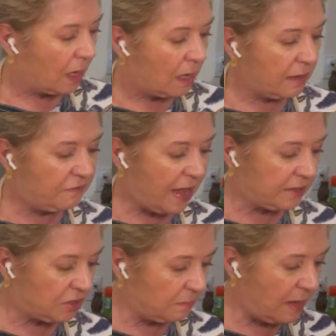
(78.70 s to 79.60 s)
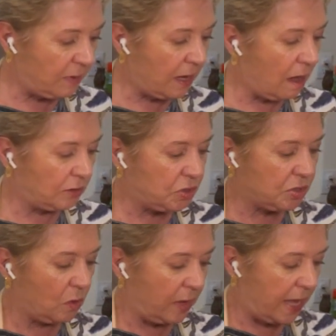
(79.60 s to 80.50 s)
in fact, maybe I'll just
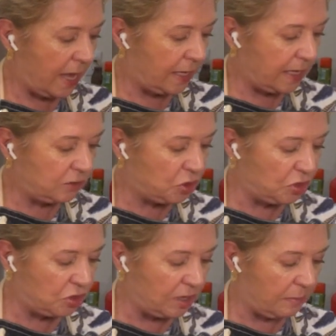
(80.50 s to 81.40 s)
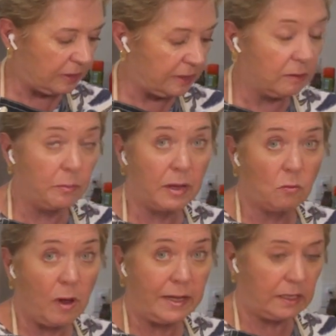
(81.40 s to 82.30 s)
go ahead and juice it up a little bit
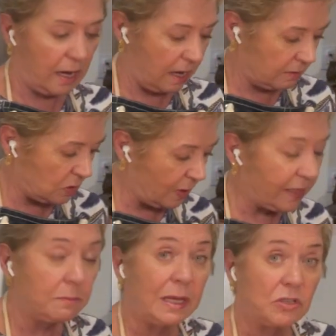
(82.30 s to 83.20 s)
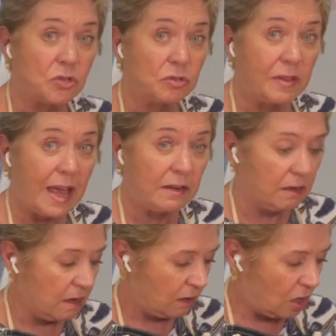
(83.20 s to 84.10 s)
right now so I can make sure that
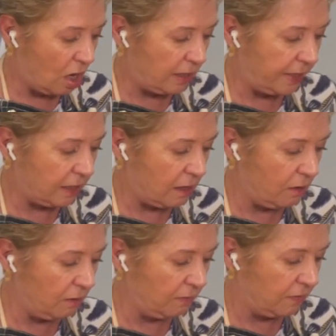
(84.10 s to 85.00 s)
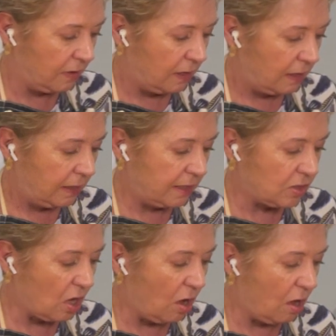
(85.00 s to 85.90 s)
garlic clove
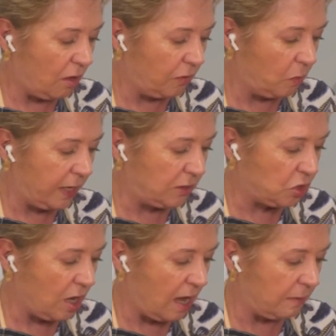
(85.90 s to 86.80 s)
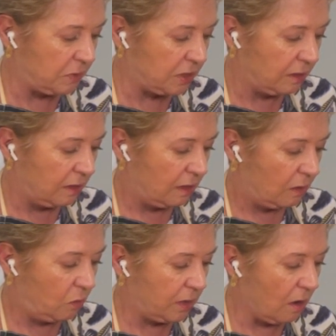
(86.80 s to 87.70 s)
is all the way chopped
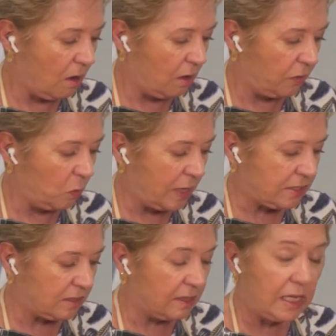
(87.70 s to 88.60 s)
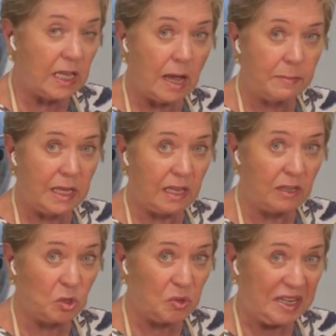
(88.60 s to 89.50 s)
and all the rest of the yummy
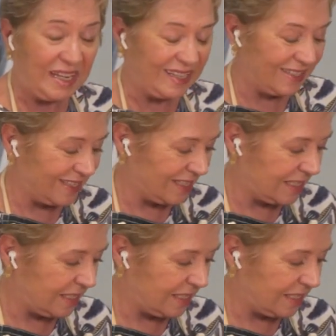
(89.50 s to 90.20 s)
ingredients.